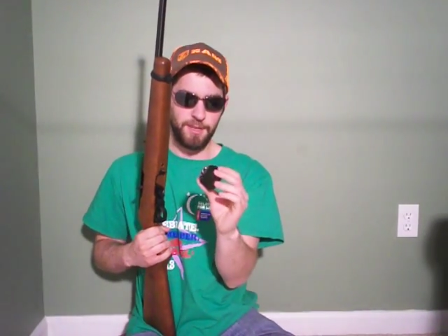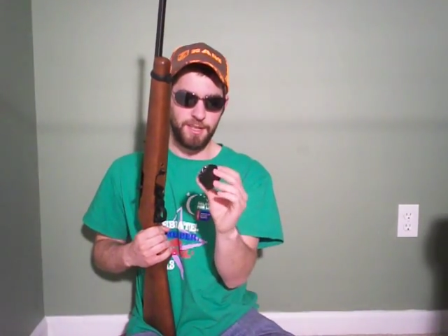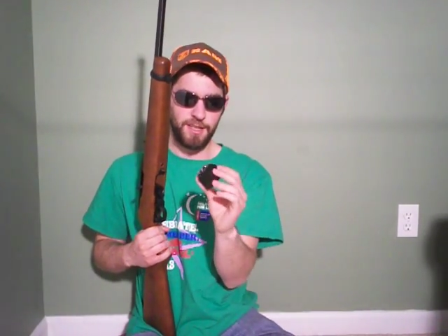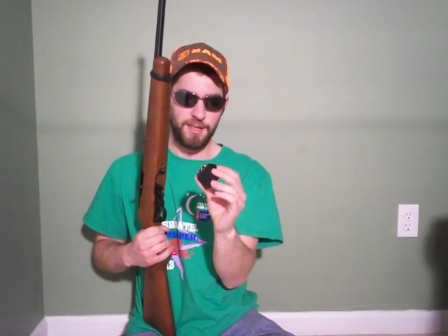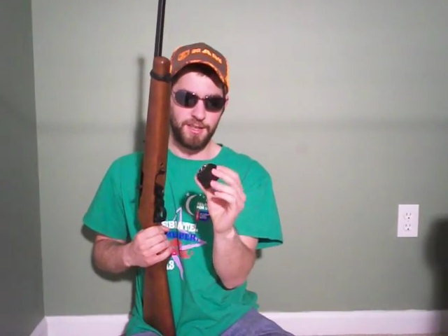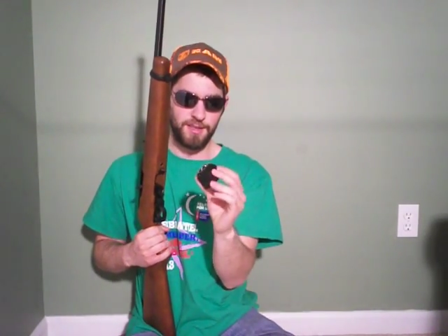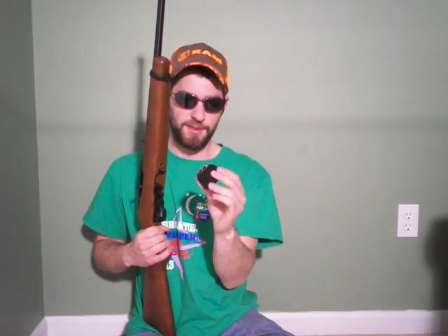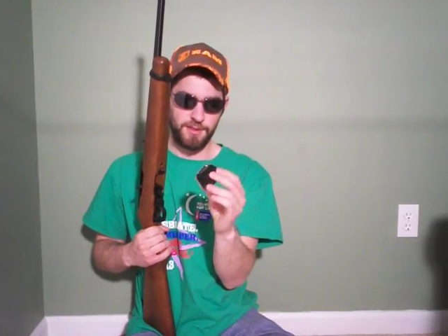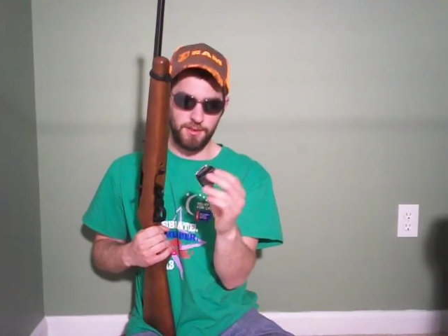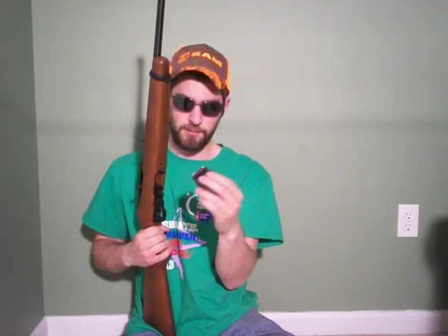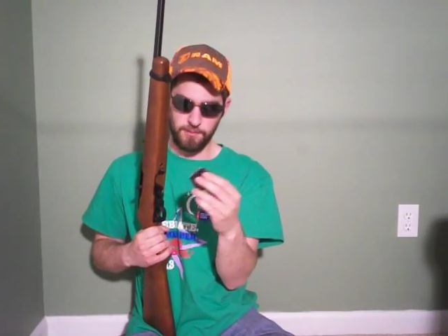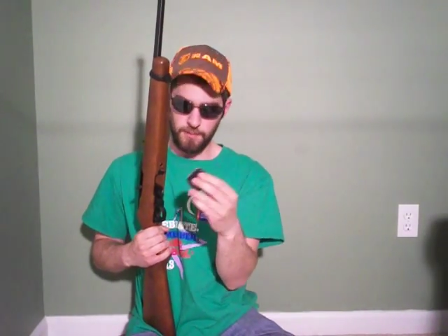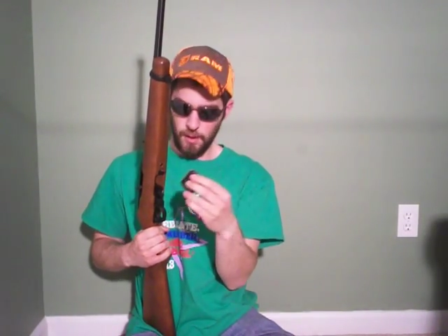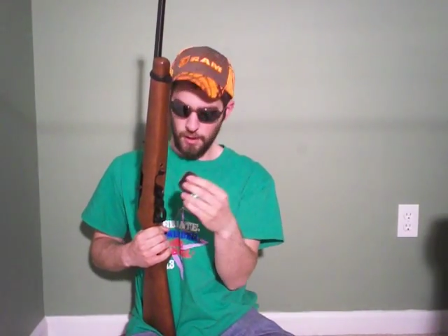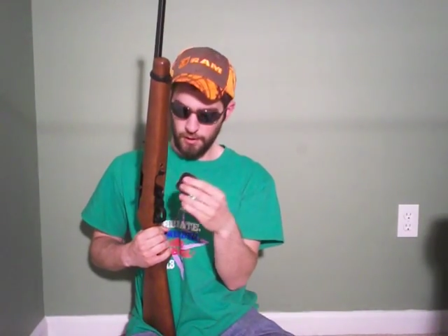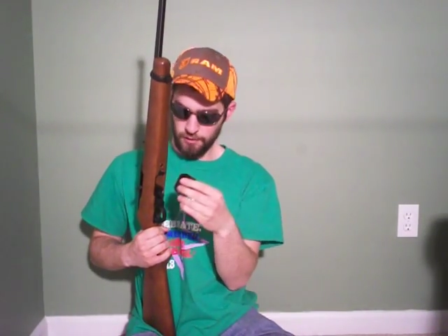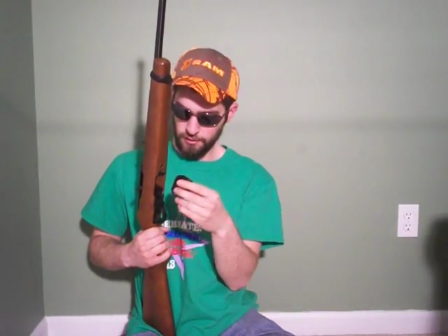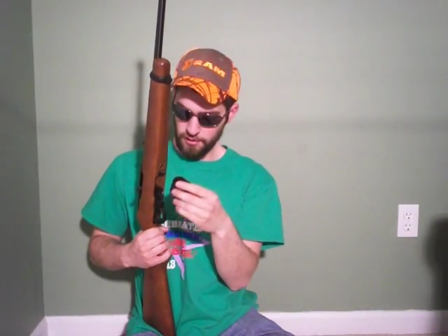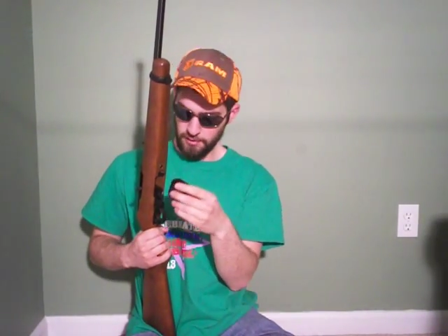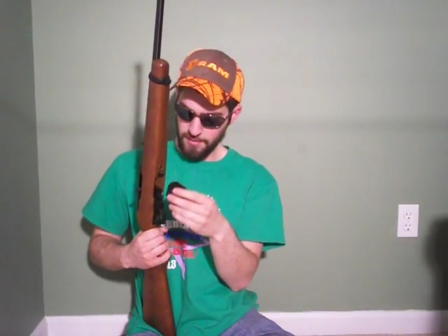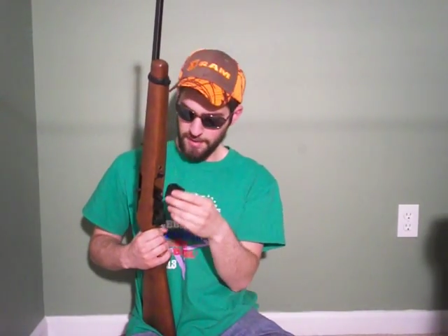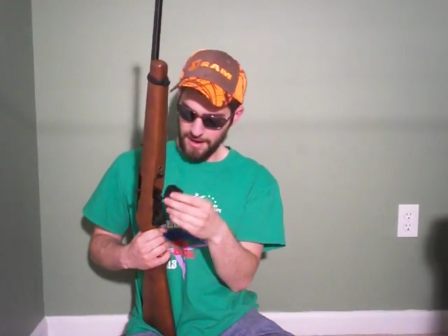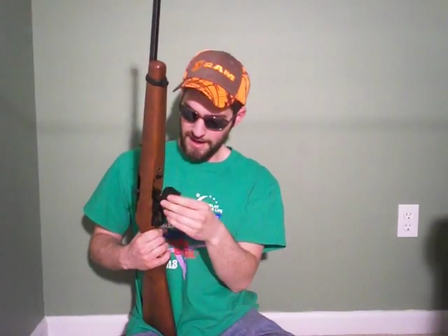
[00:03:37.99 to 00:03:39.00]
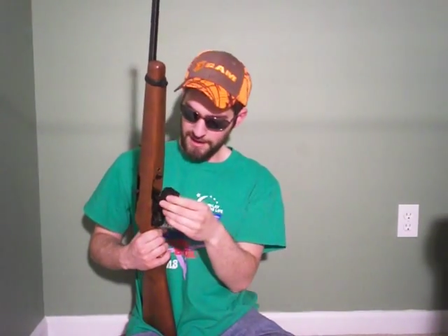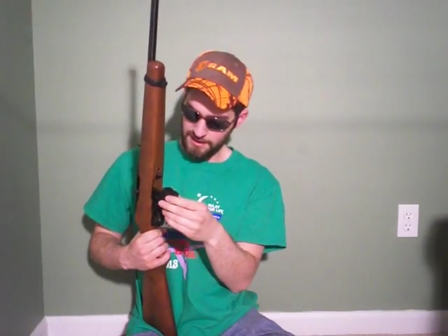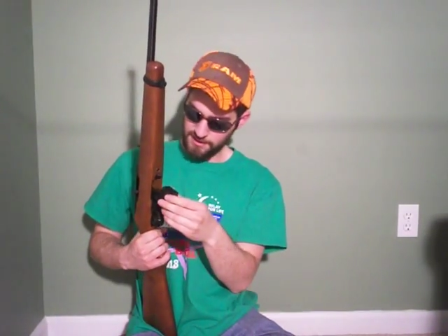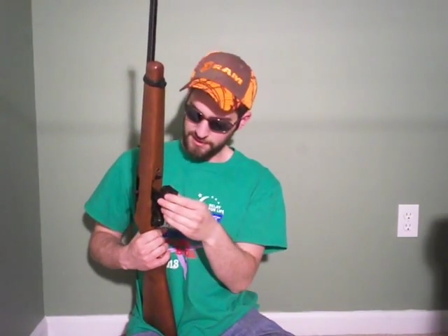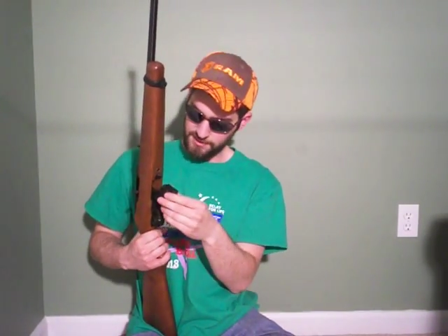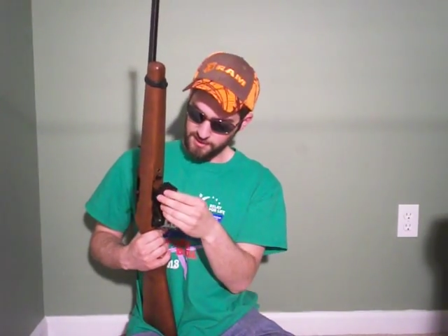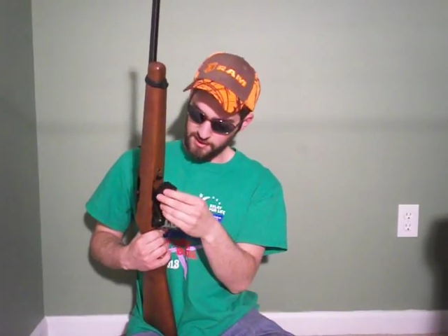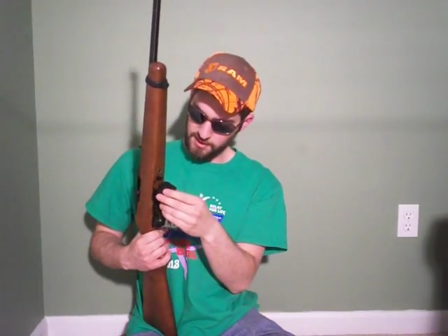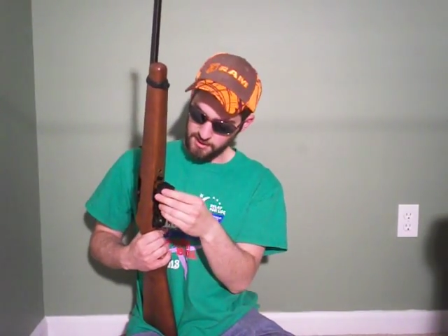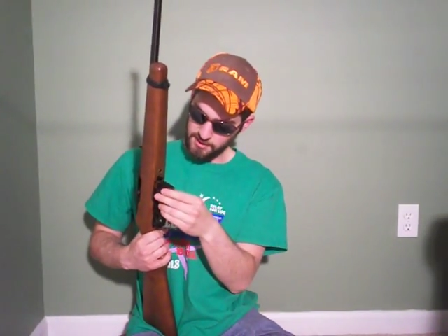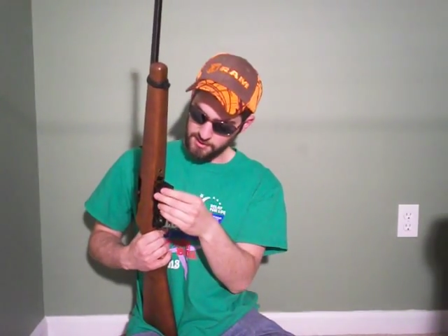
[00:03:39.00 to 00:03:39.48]
because the rotary
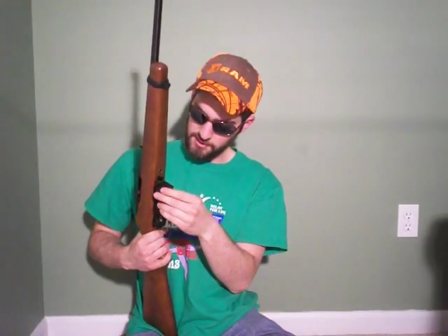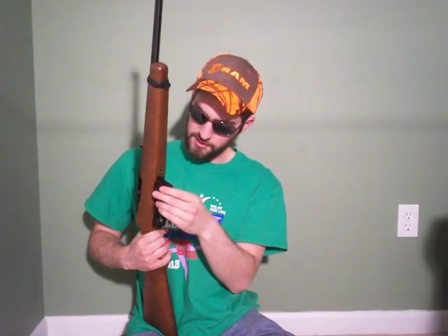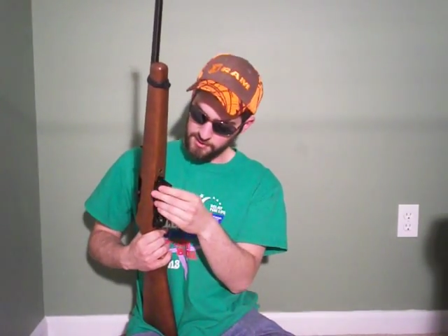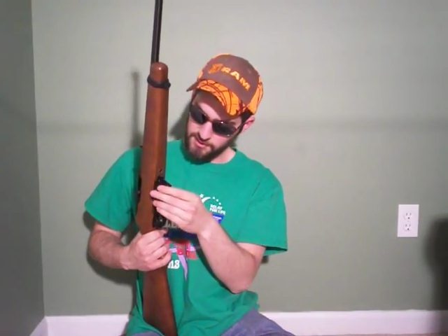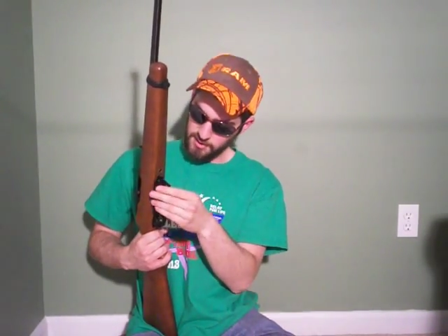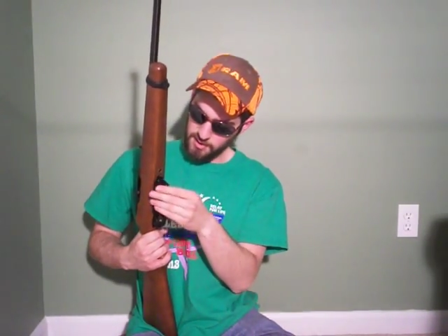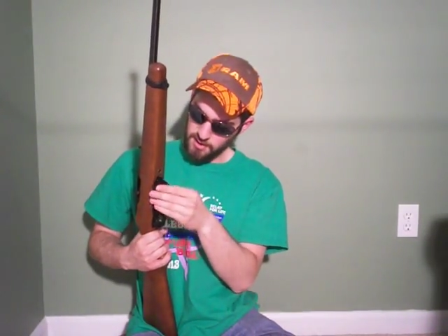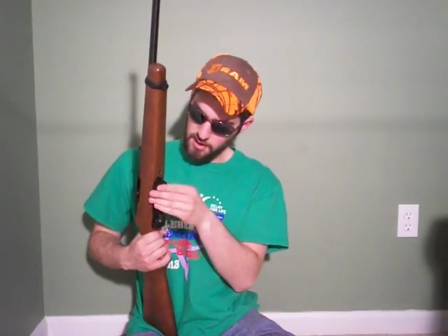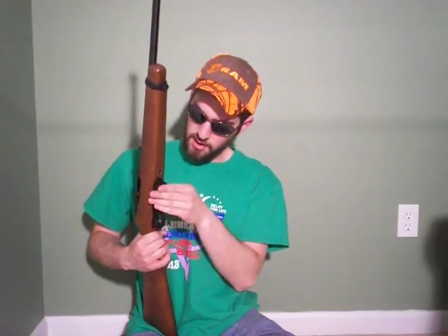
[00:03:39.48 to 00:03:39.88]
magazines